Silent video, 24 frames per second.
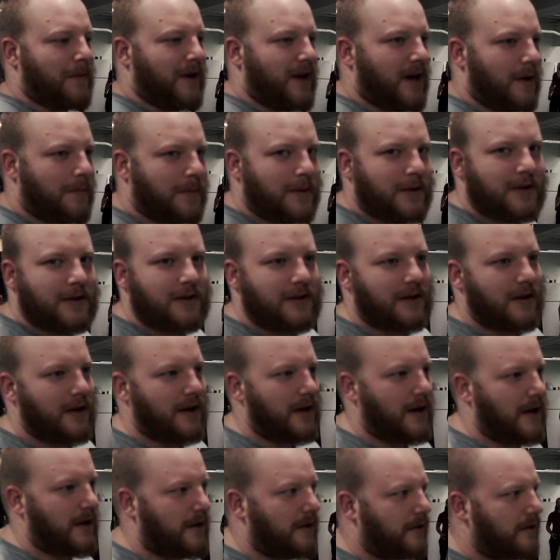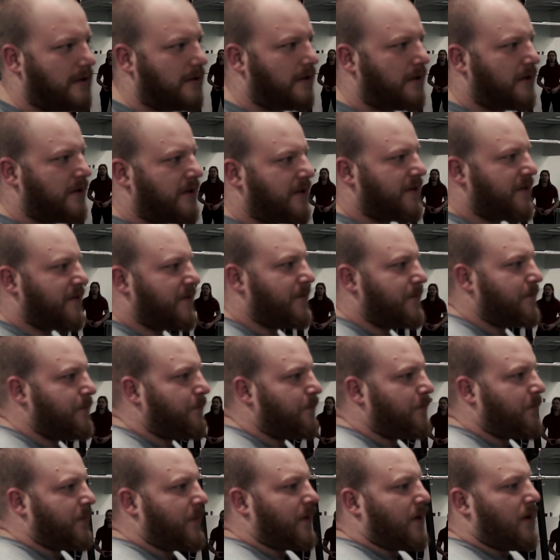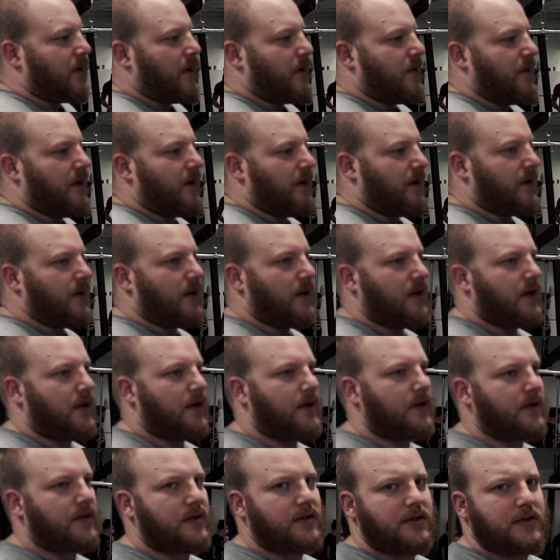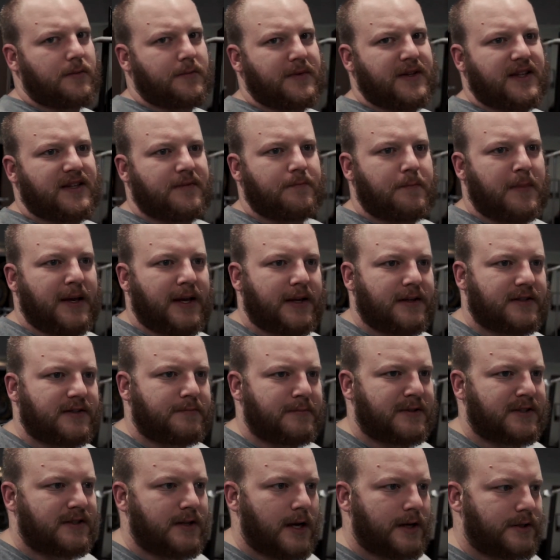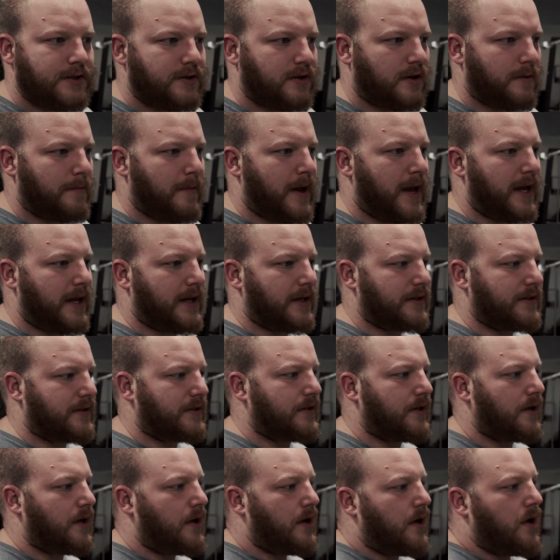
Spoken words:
up. I think some of the biggest mistakes you can make is